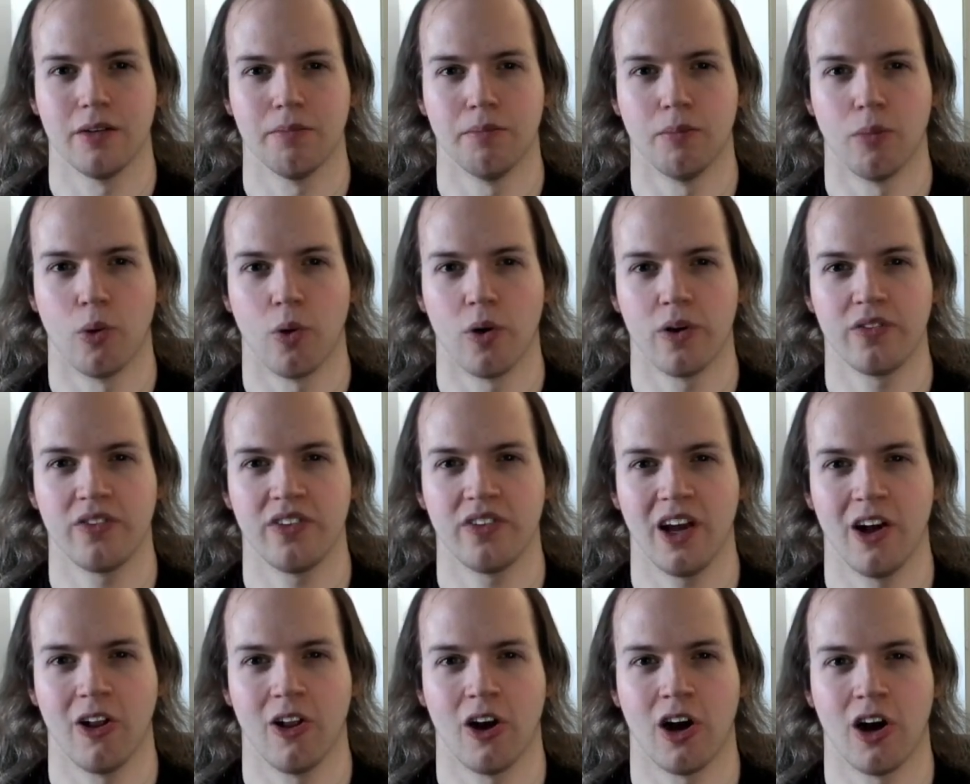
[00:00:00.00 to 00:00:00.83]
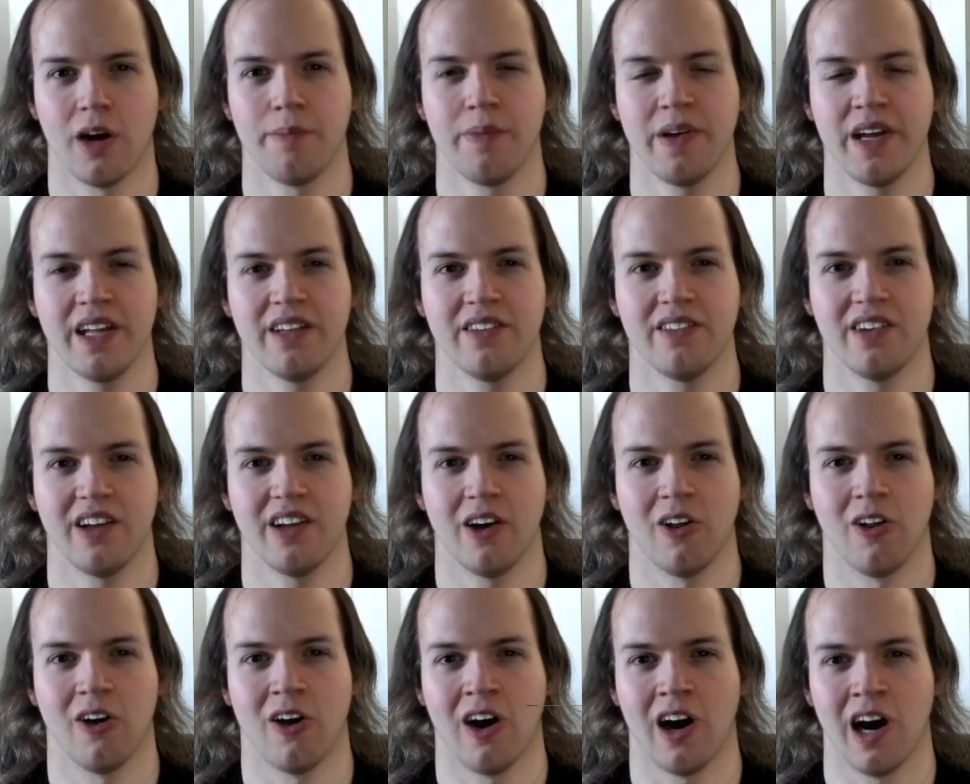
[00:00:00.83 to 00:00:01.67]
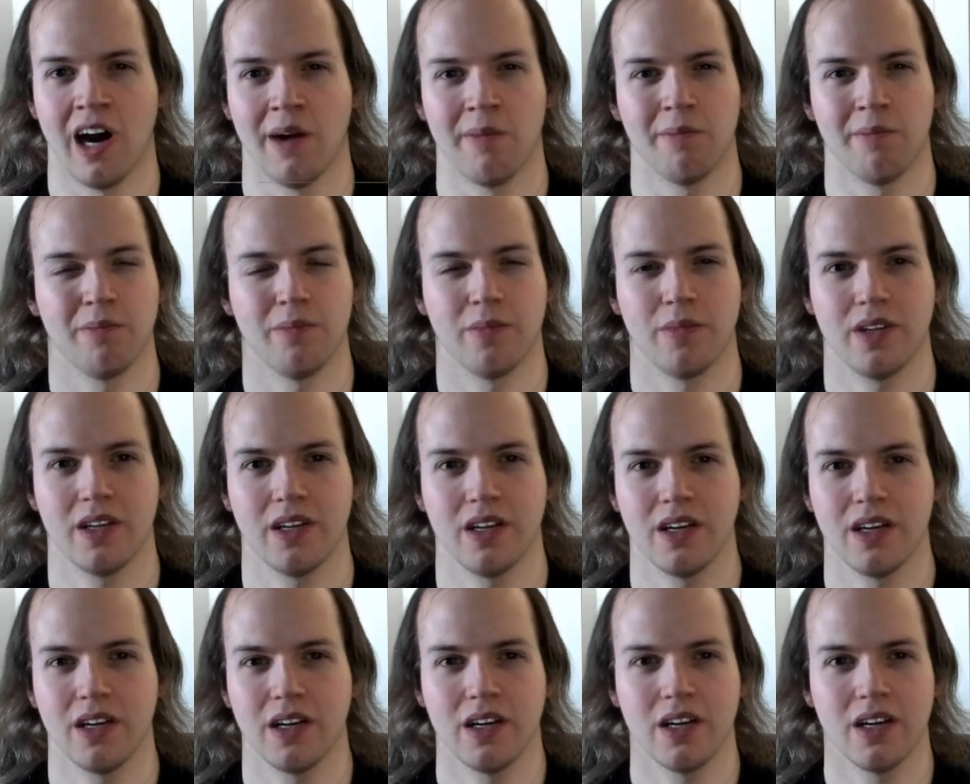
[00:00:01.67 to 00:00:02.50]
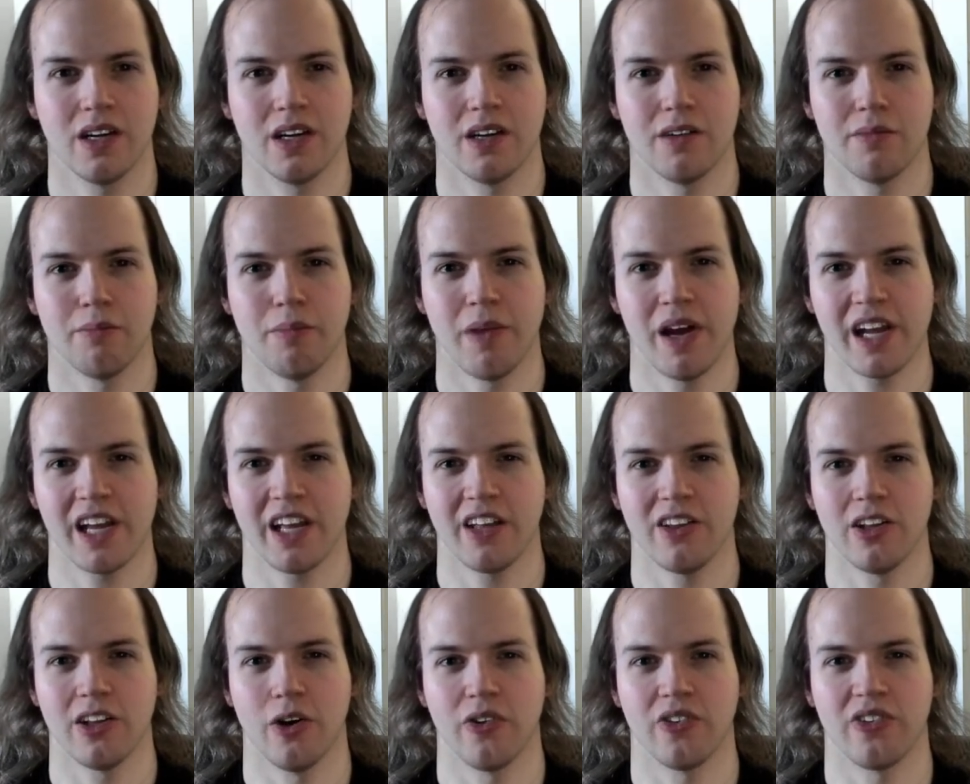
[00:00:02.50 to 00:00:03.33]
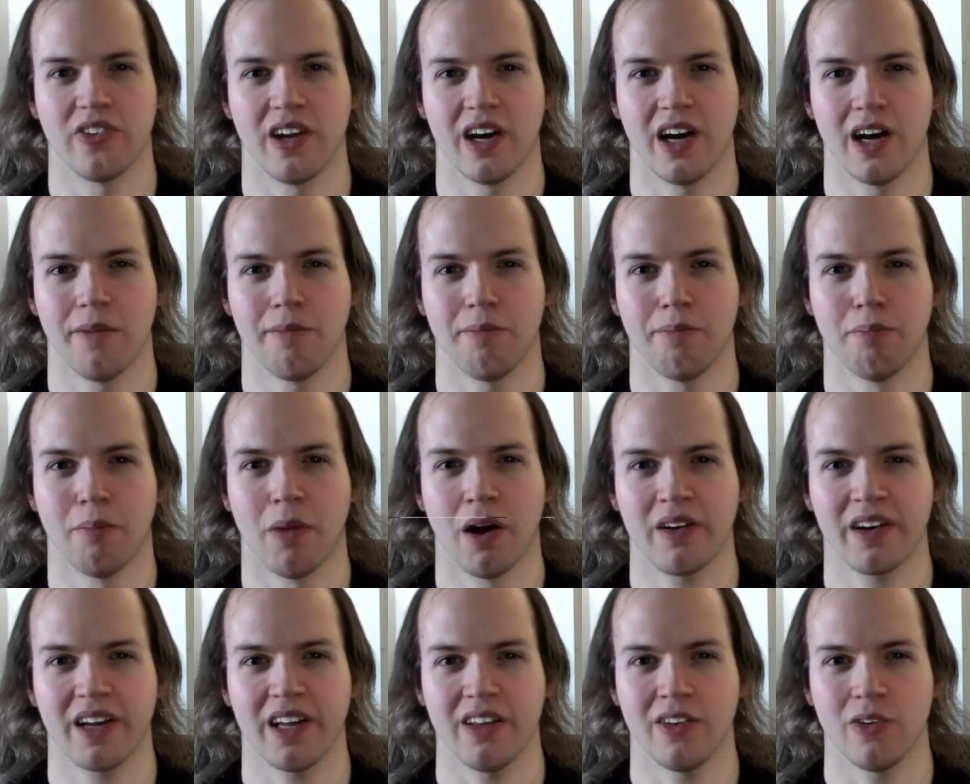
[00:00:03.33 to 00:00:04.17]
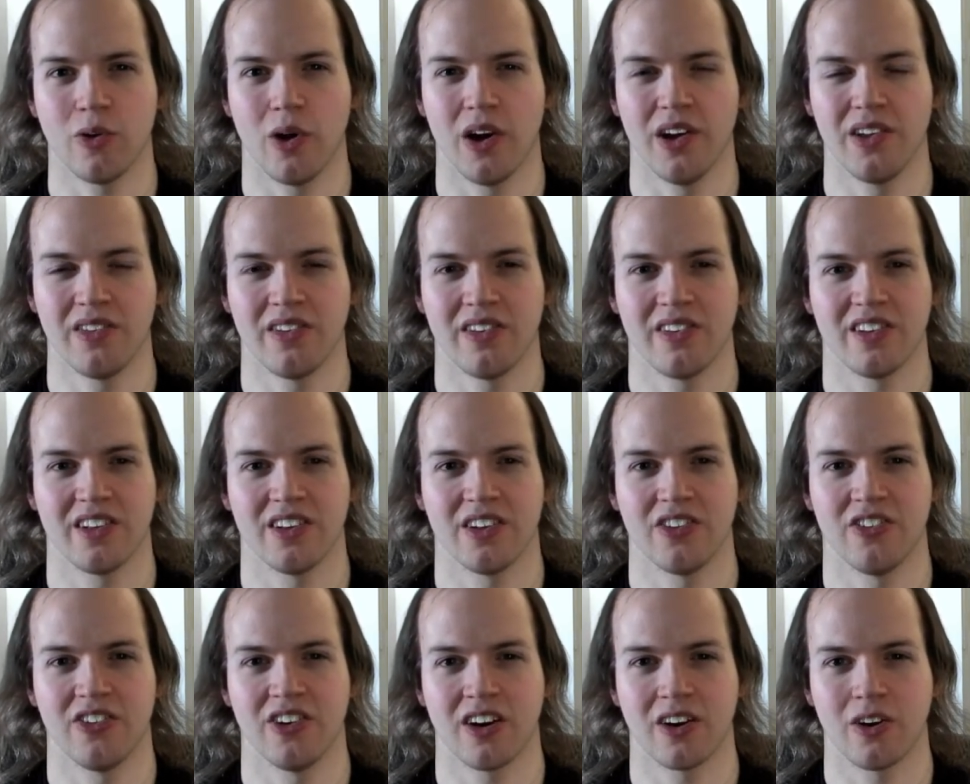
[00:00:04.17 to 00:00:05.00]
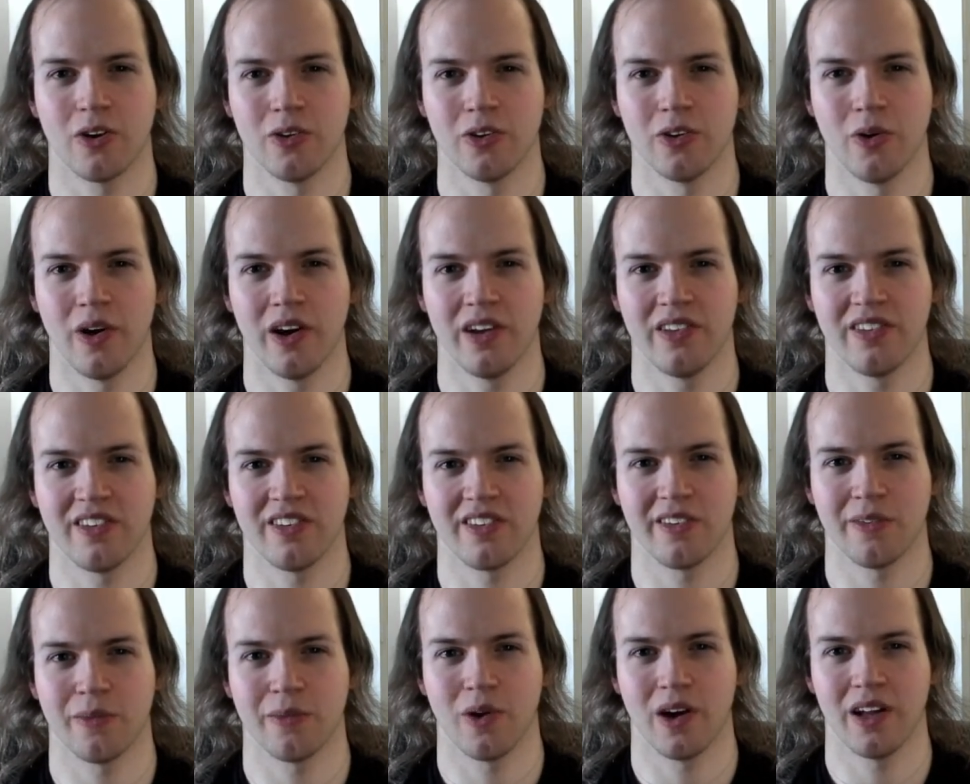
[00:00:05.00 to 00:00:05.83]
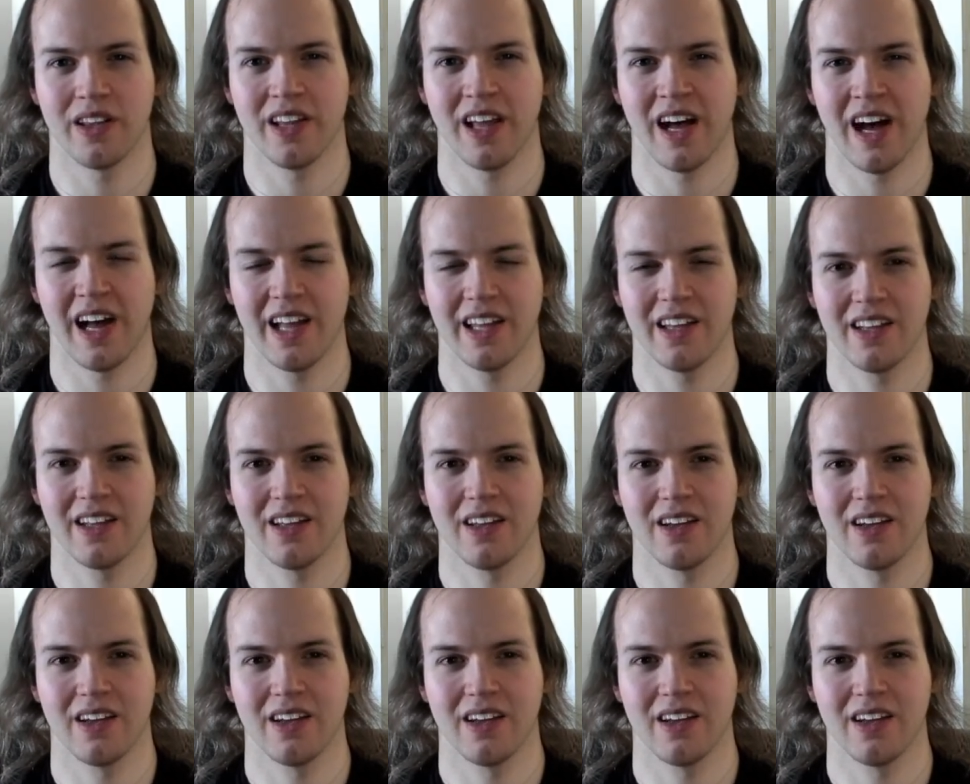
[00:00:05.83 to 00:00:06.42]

More DLR being DLR, making those monkey noises and the jungle noises and whatnot.